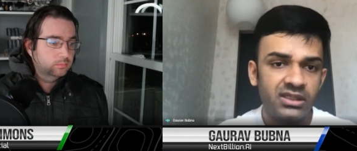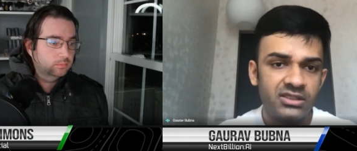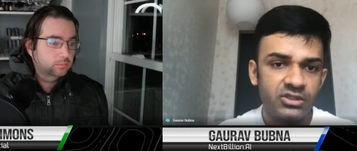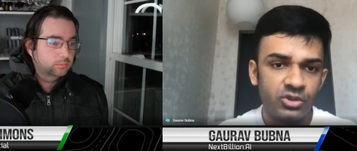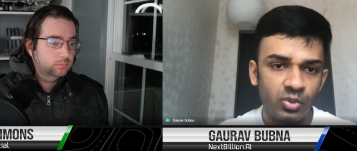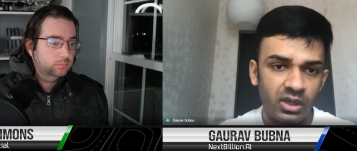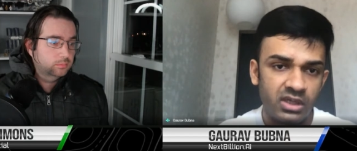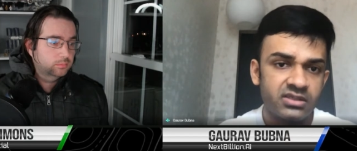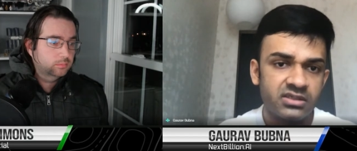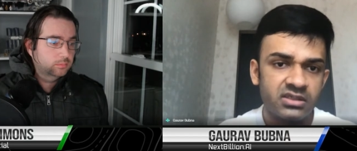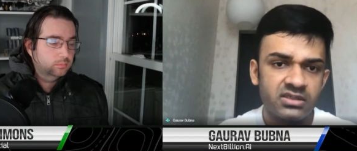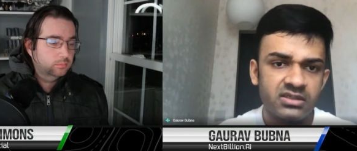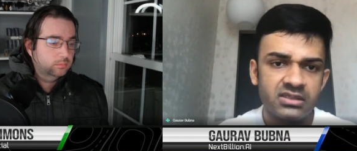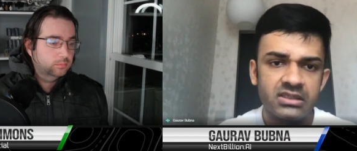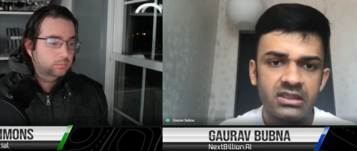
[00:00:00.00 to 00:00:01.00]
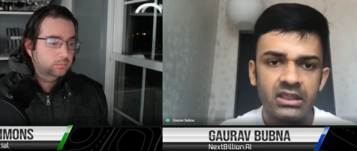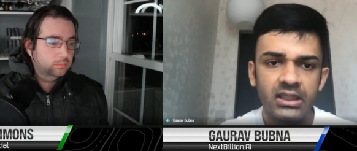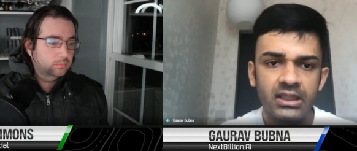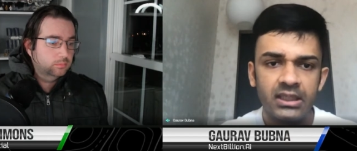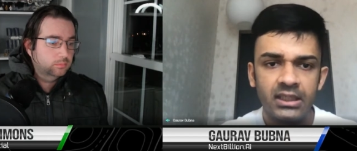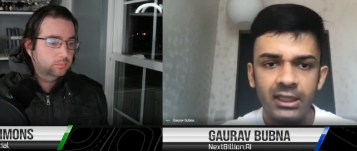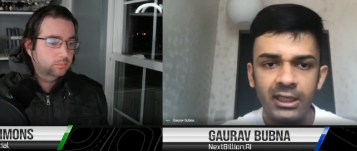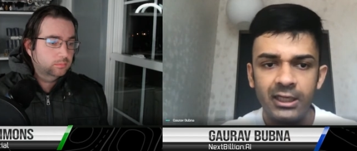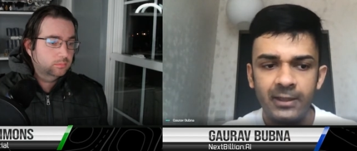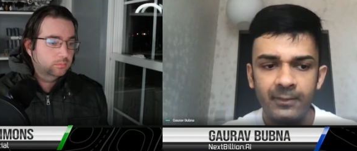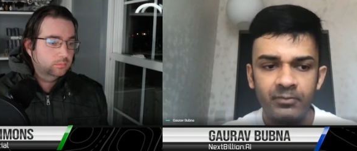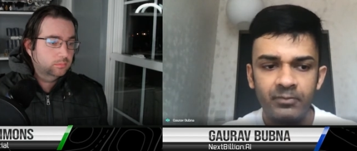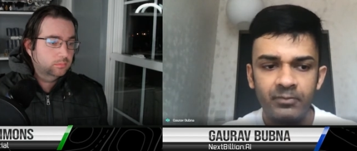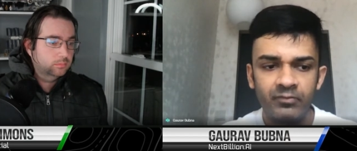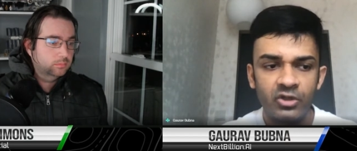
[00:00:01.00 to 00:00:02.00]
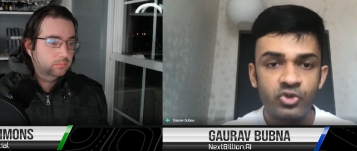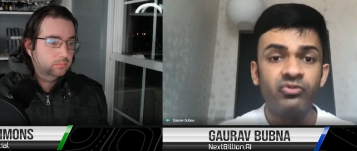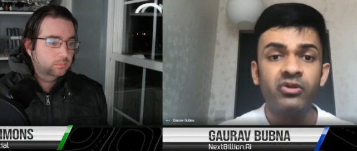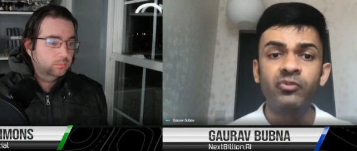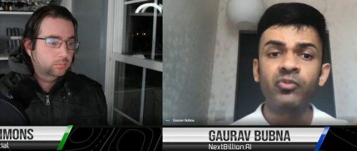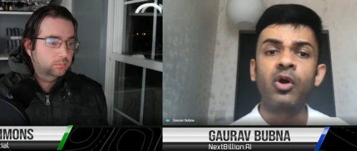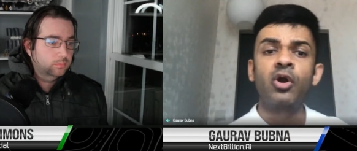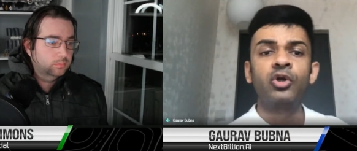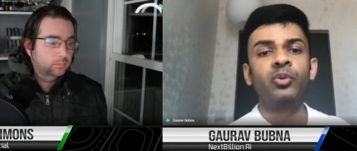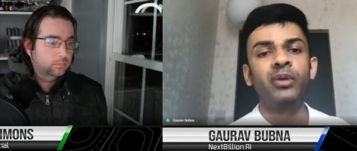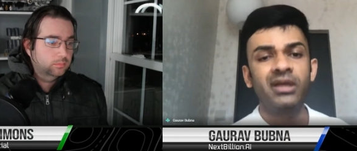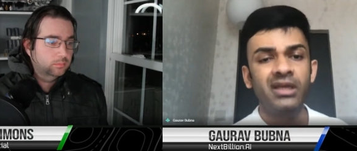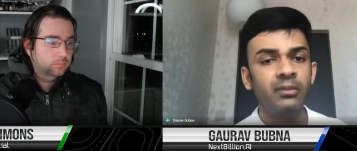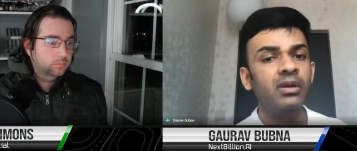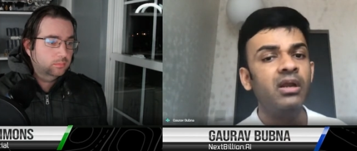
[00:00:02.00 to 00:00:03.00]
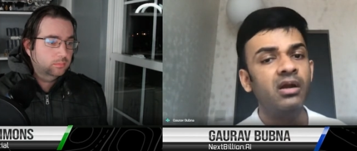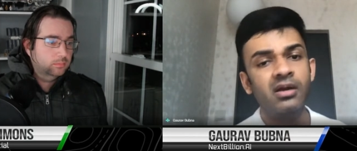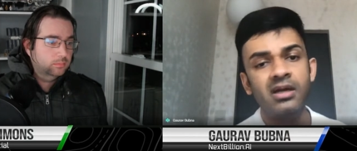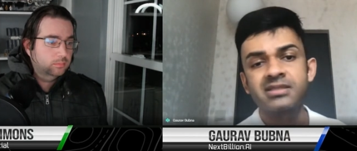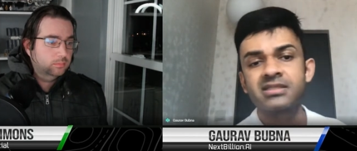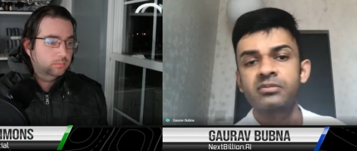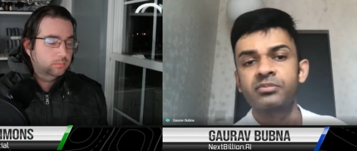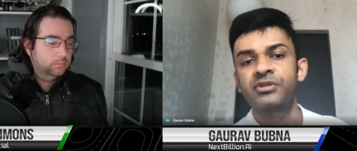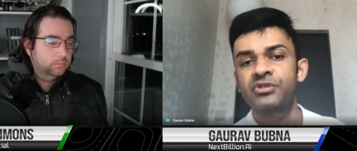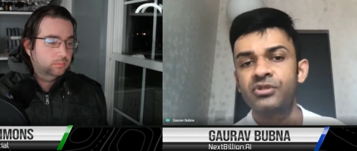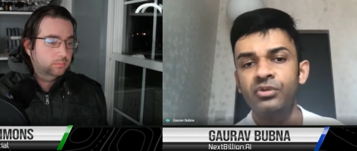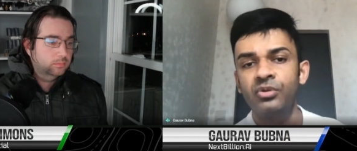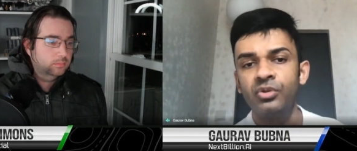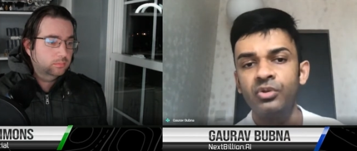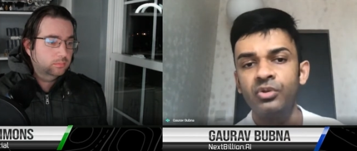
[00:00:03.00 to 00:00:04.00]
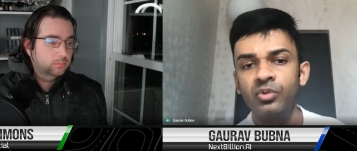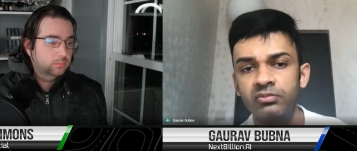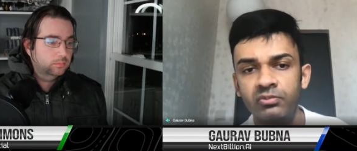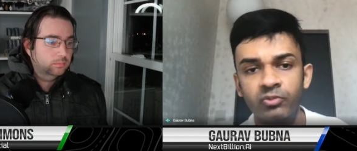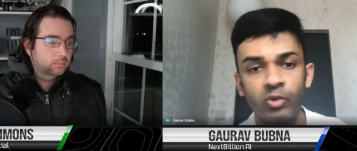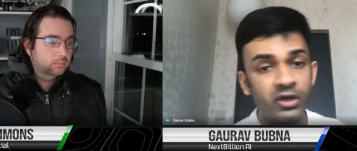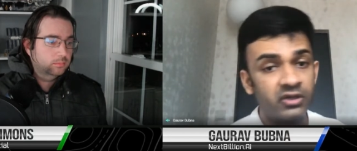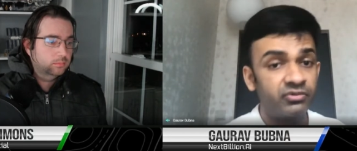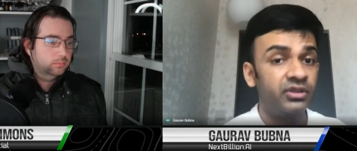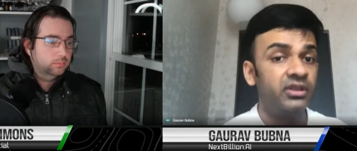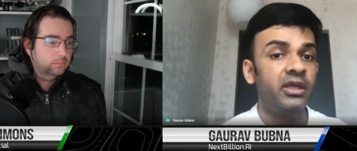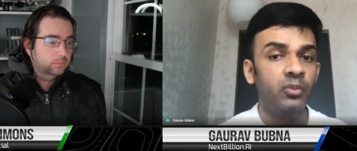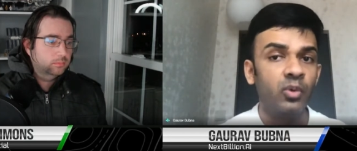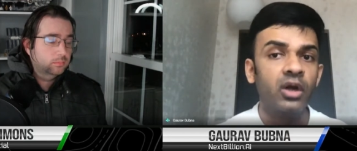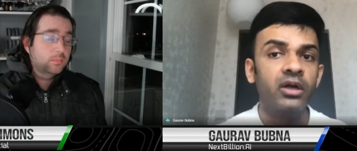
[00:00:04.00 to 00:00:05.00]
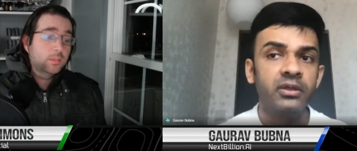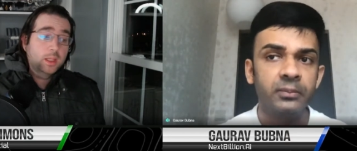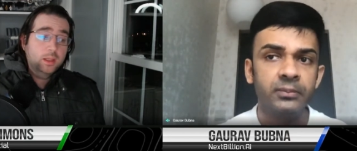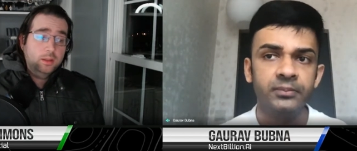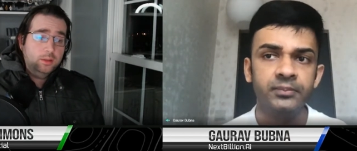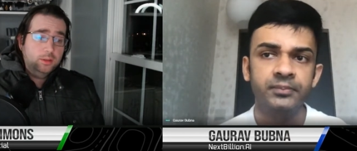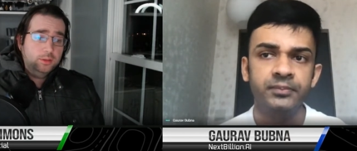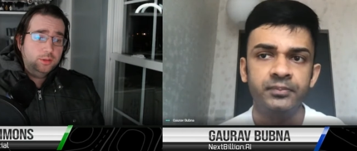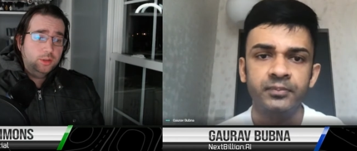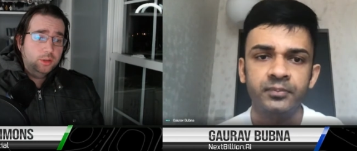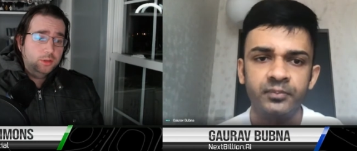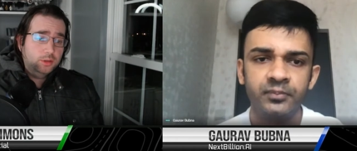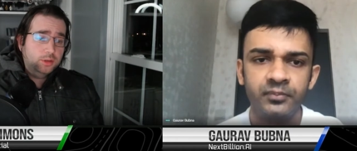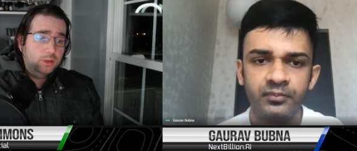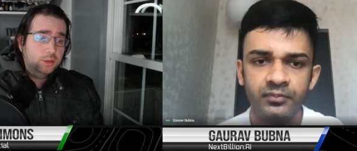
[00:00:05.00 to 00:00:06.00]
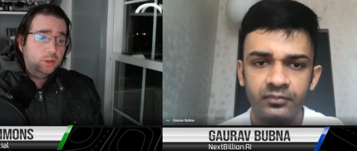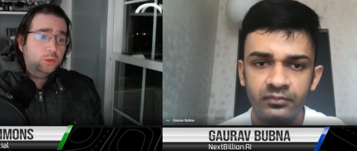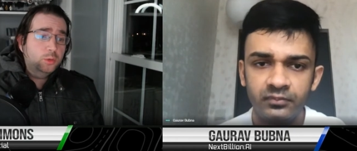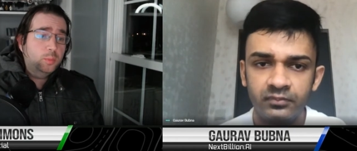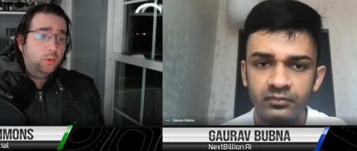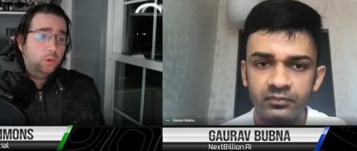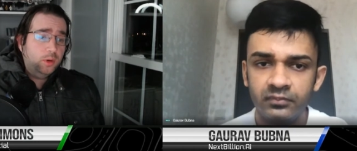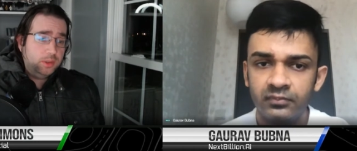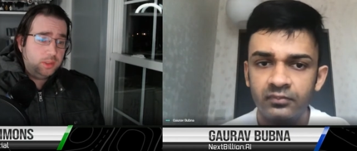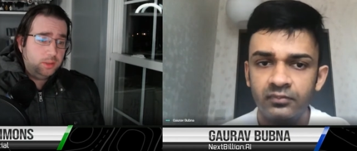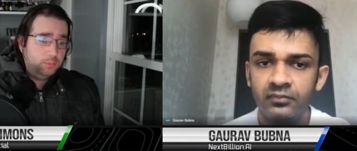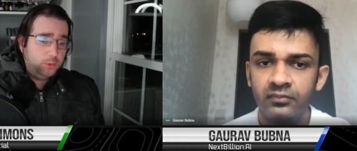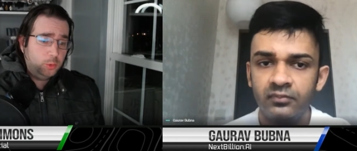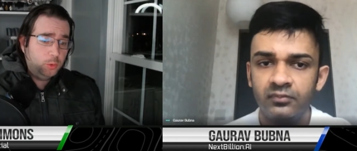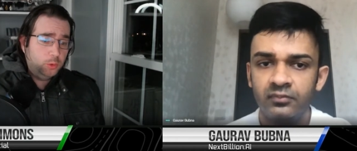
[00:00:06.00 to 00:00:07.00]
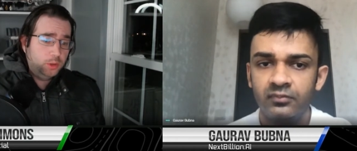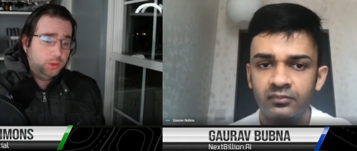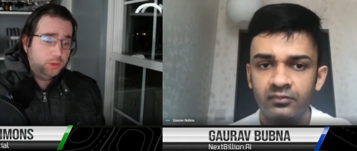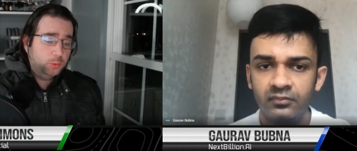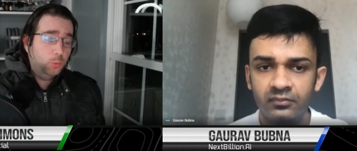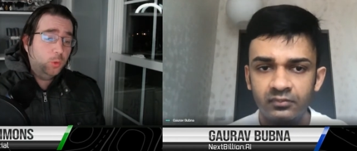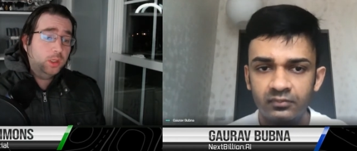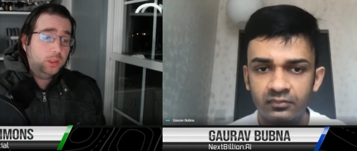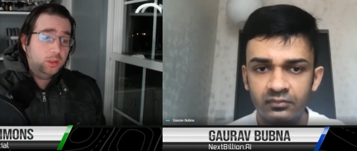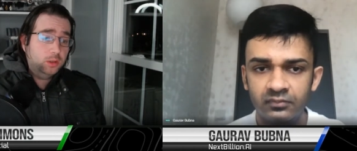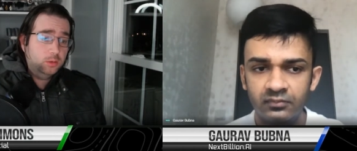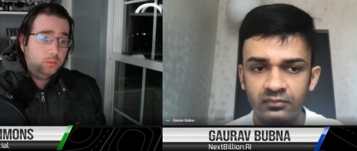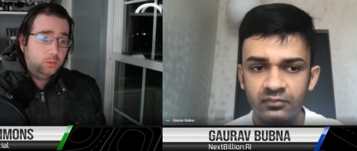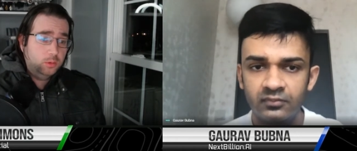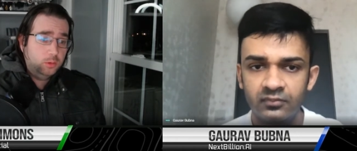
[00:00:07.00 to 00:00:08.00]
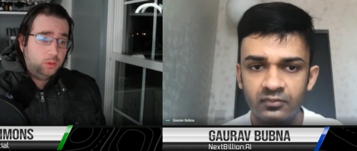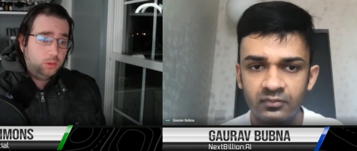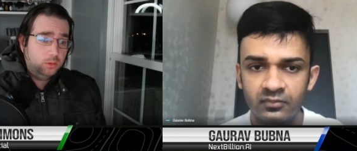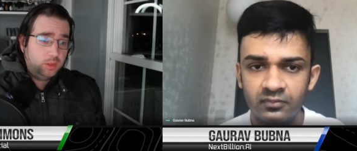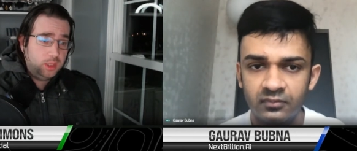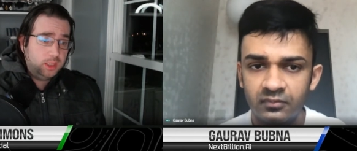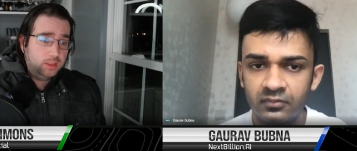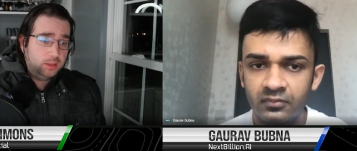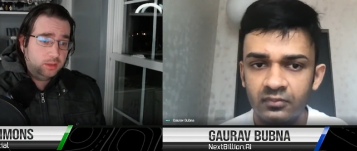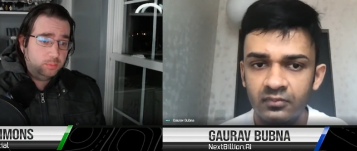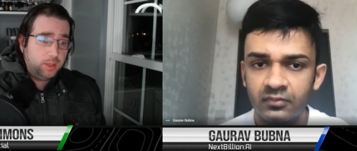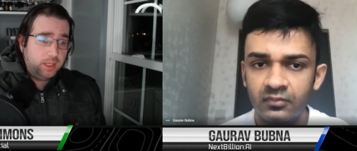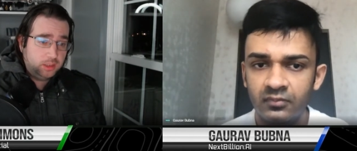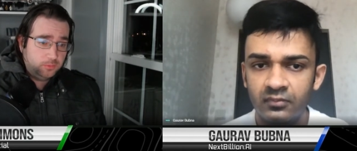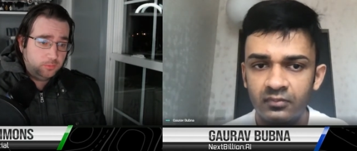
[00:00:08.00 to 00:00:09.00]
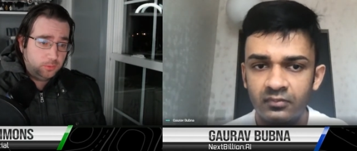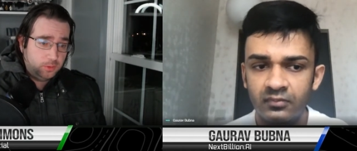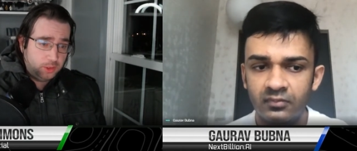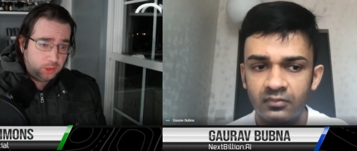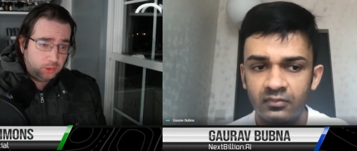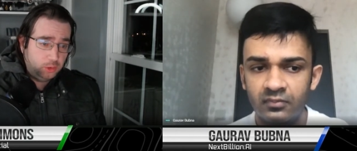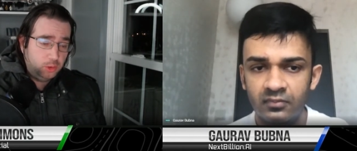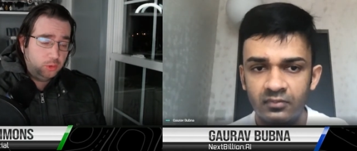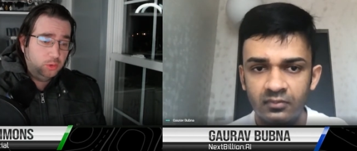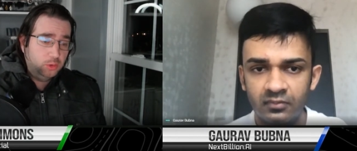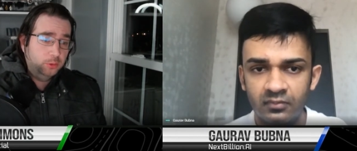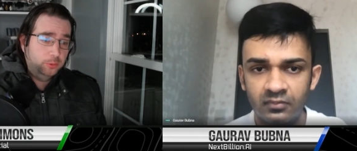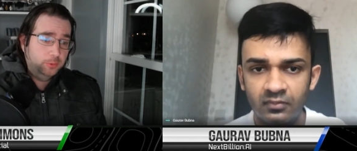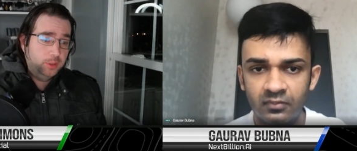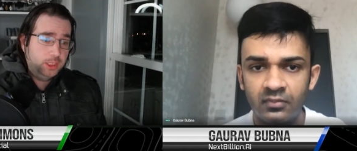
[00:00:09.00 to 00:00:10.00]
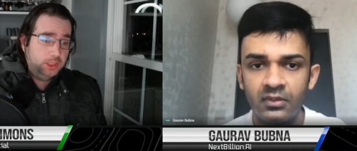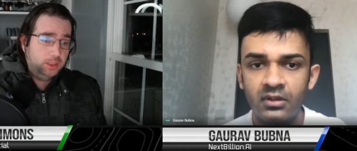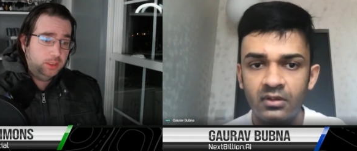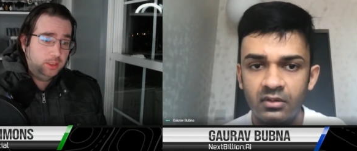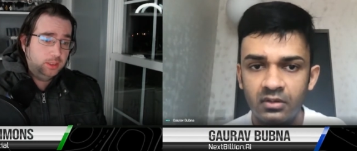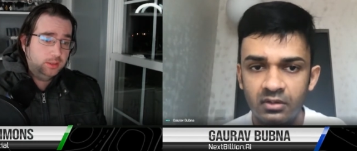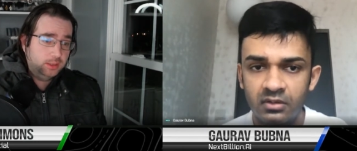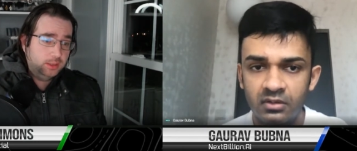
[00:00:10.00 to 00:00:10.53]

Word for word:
Speaker 1: these nuances. Uh, so we want to enable our customers to do whatever they want. So, so you
Speaker 2: point them towards what you you think is best for their local or region, instead